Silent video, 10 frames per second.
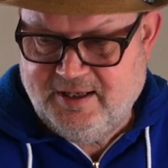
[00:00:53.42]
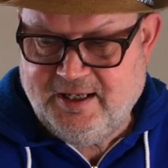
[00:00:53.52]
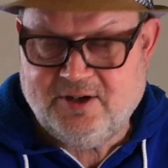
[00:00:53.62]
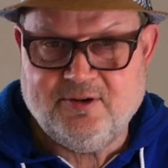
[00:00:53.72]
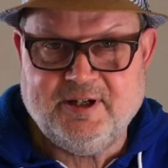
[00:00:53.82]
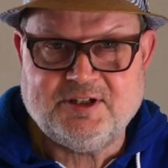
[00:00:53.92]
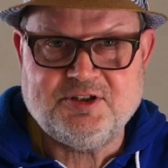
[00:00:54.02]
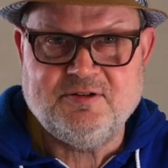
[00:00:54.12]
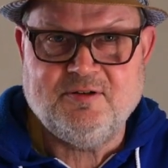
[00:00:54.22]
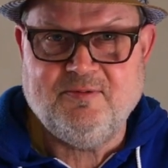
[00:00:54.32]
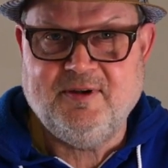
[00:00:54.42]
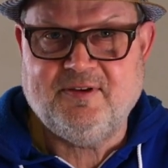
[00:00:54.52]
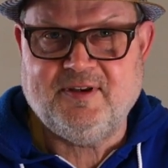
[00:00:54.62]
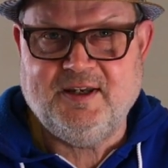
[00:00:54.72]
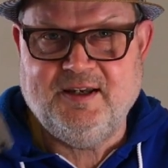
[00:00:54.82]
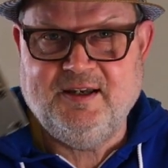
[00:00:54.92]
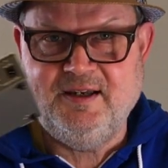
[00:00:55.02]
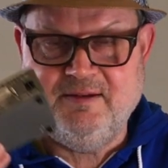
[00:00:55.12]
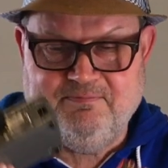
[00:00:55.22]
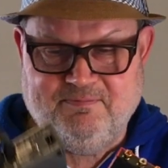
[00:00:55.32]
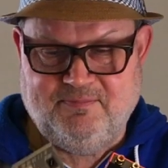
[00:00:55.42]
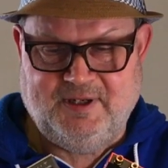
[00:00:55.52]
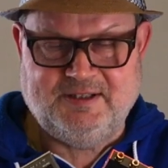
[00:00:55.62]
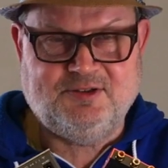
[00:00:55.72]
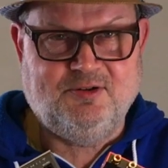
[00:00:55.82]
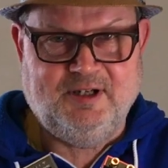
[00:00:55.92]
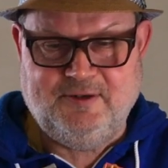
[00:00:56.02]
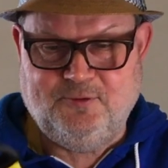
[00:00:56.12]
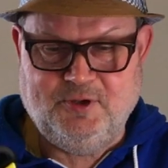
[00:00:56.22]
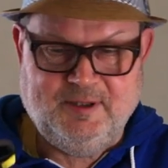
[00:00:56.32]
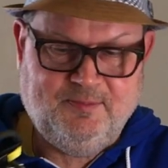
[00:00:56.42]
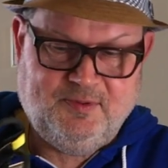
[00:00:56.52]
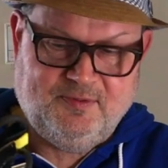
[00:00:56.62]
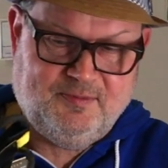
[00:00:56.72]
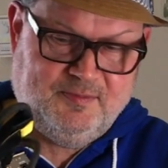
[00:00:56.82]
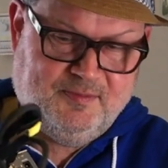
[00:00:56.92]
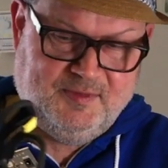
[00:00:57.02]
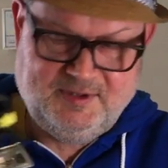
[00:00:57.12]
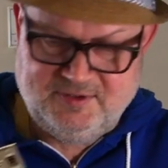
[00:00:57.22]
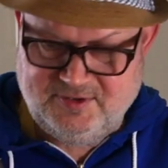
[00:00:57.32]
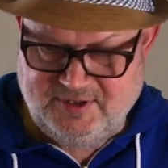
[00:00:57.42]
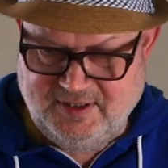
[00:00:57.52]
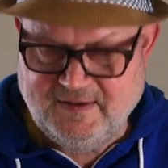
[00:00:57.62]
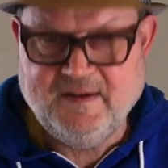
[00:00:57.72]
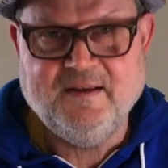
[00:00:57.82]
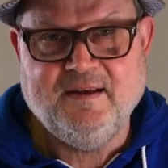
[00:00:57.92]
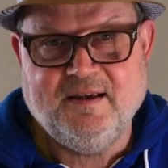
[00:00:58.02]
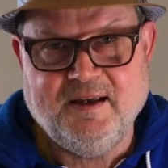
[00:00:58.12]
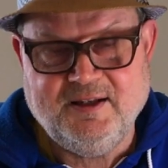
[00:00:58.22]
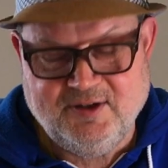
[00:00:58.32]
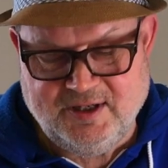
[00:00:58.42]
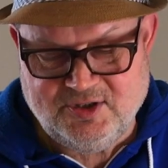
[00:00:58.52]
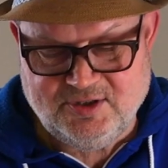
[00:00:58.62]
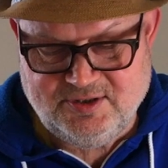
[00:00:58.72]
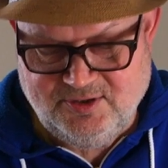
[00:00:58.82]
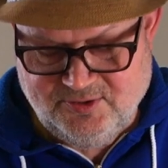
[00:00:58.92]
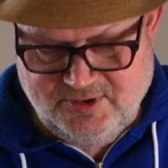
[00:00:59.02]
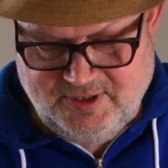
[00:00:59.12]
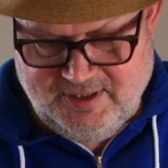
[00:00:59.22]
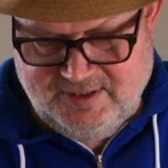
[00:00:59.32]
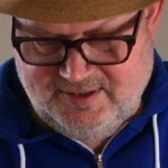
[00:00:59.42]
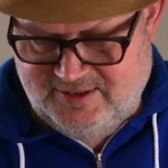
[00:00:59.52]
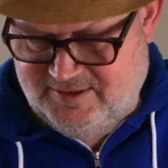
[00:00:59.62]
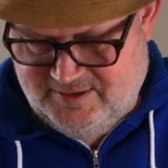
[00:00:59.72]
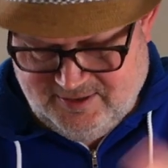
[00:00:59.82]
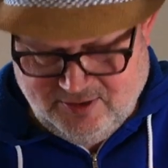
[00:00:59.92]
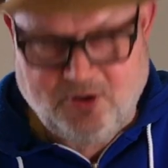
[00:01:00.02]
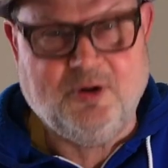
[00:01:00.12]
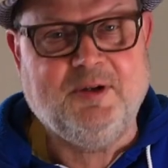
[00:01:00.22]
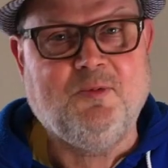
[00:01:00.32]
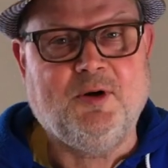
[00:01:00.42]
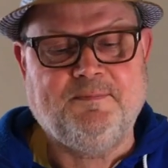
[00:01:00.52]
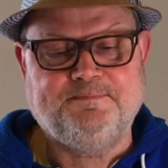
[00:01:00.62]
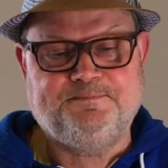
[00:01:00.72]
in connection with a external headphone amp, as you see, and you can just use it as all in one.